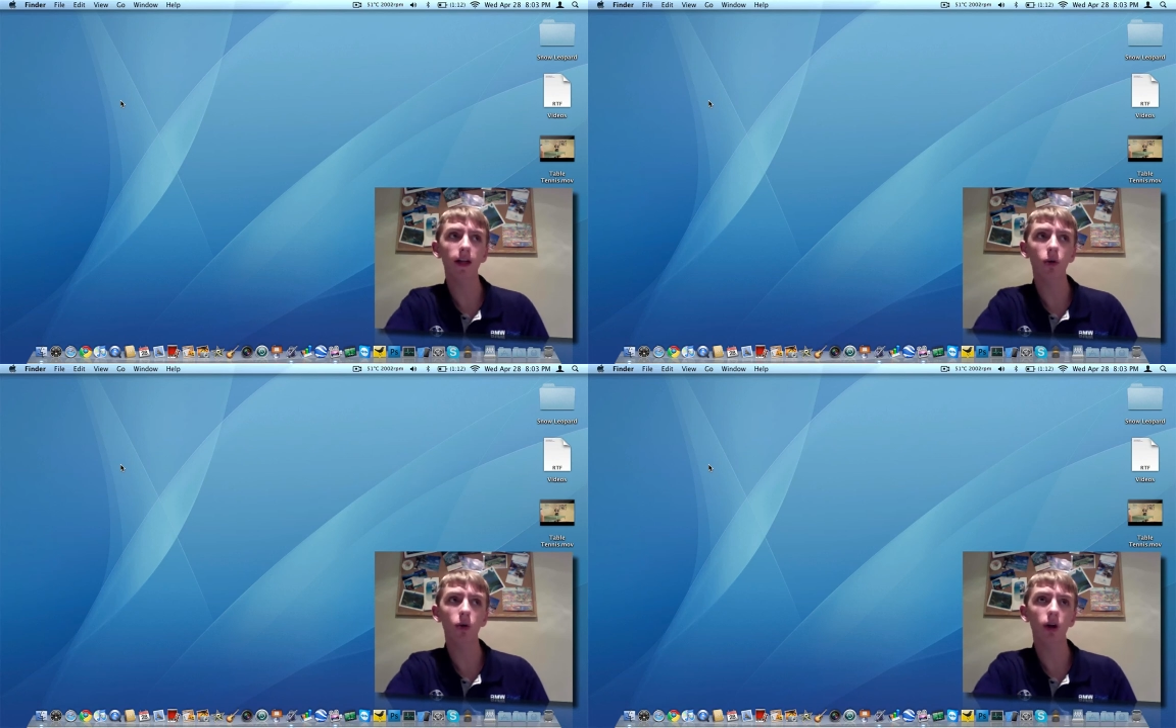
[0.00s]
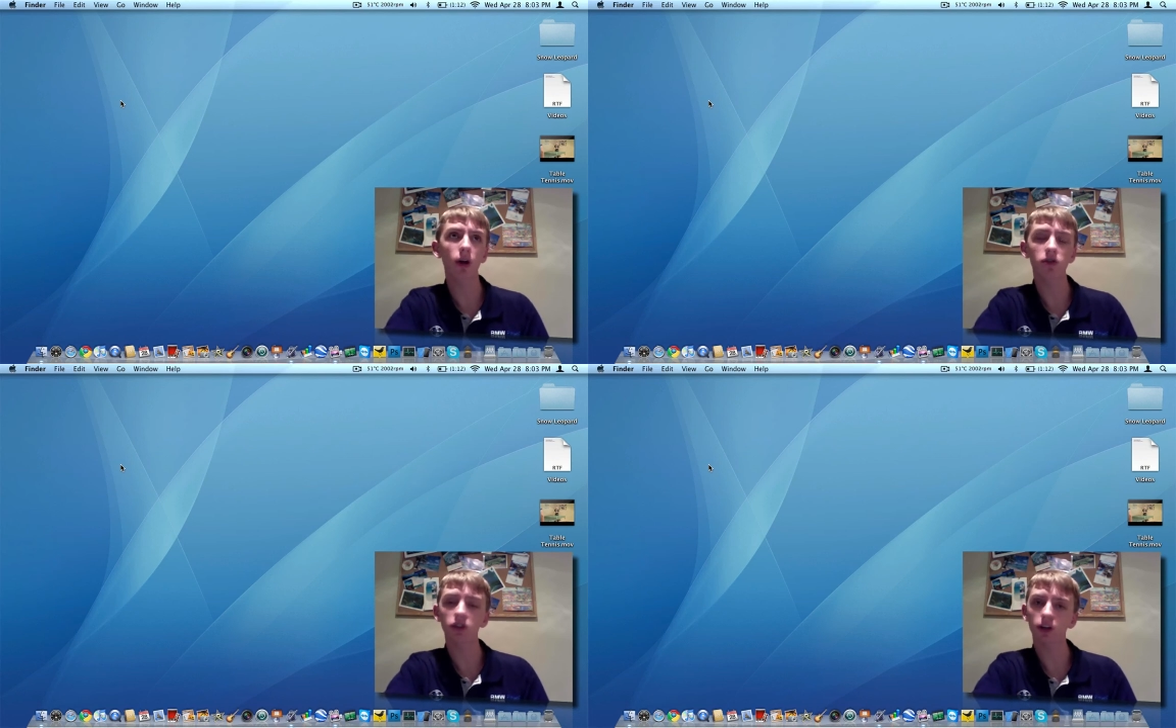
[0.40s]
or
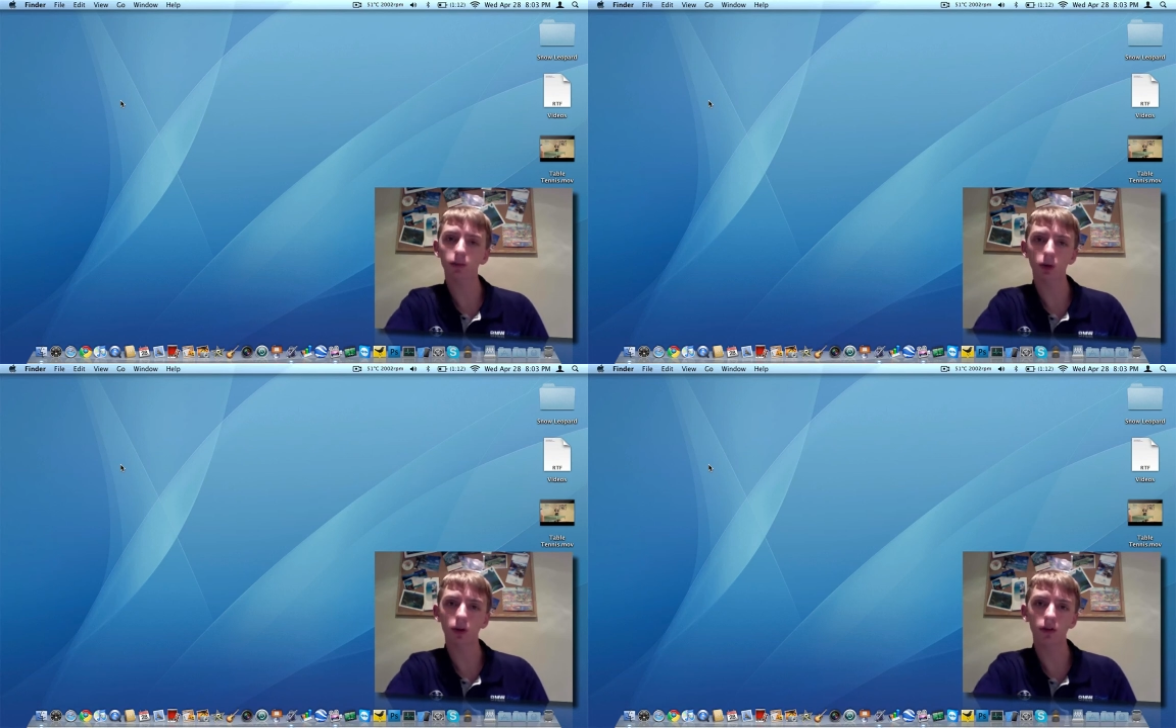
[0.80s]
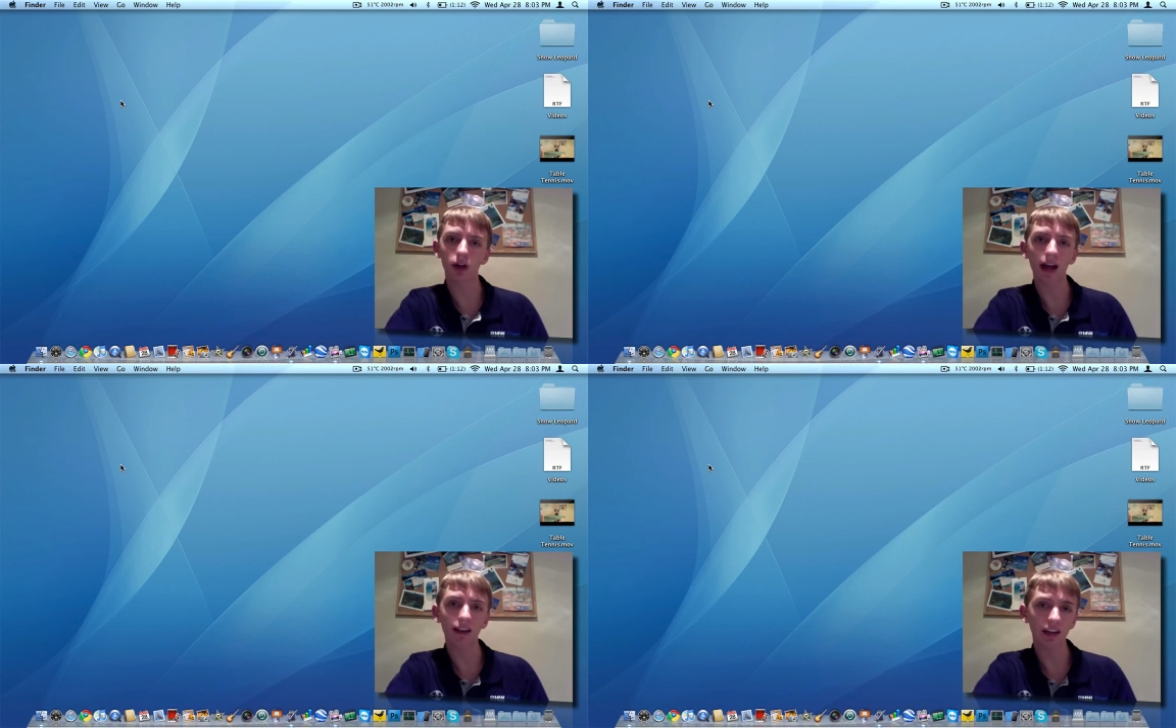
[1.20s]
there's a couple other
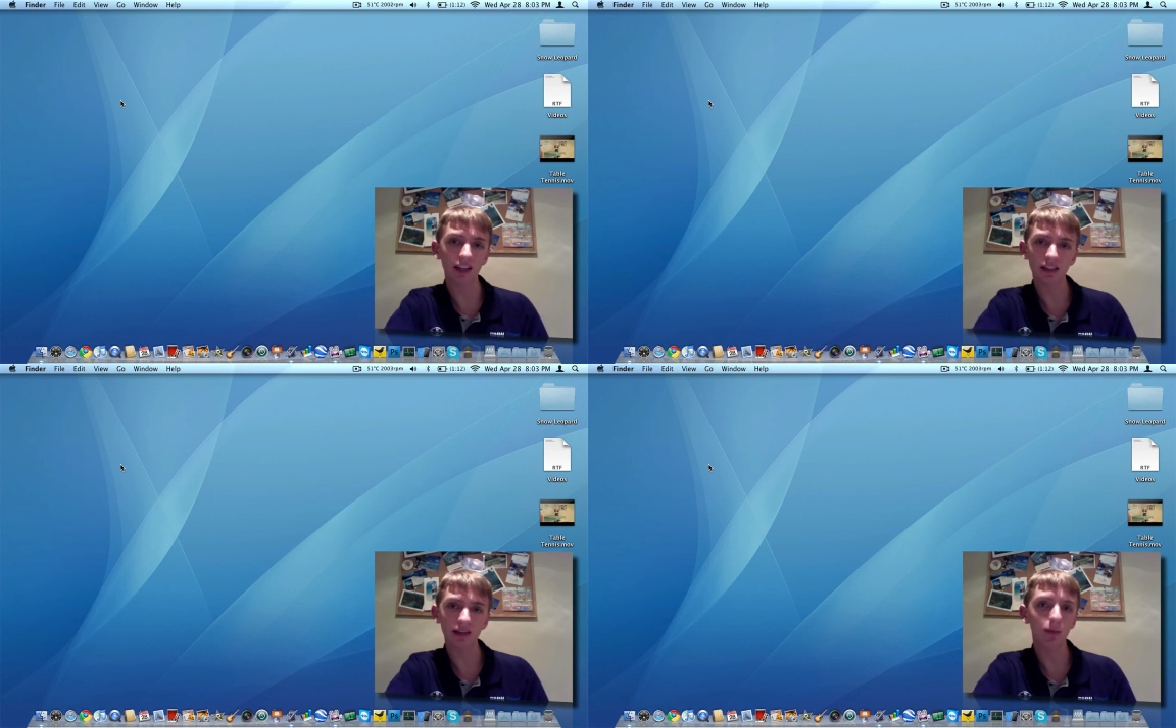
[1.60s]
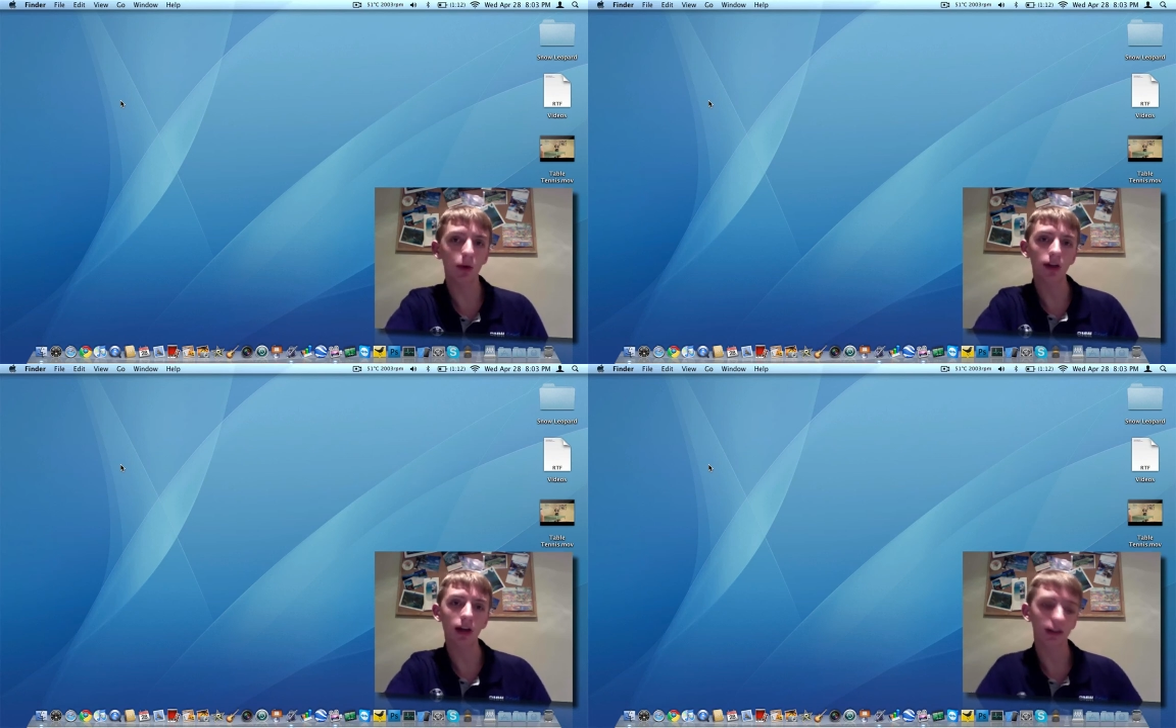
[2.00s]

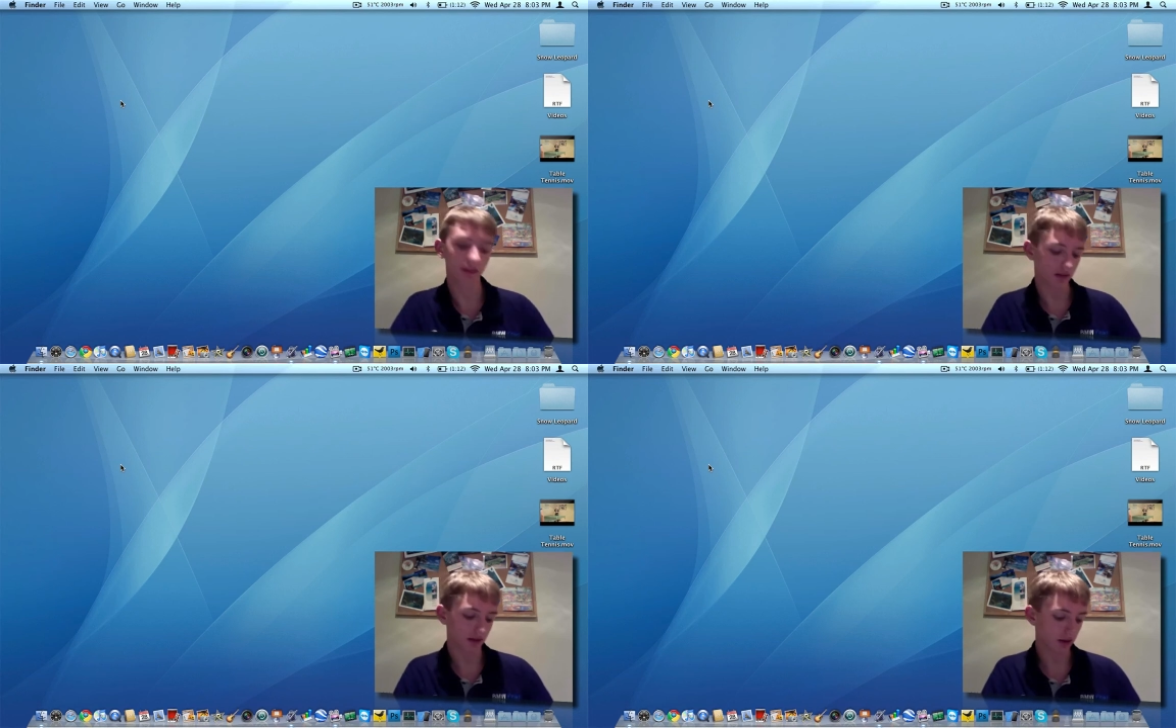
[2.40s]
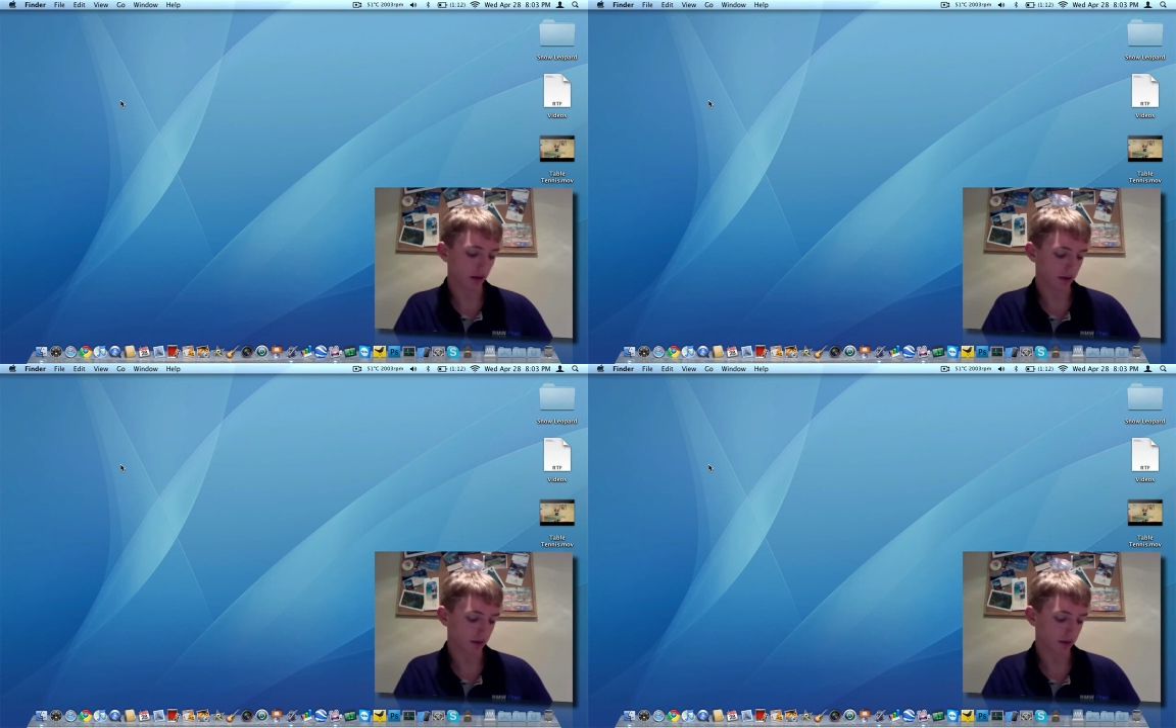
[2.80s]
ISR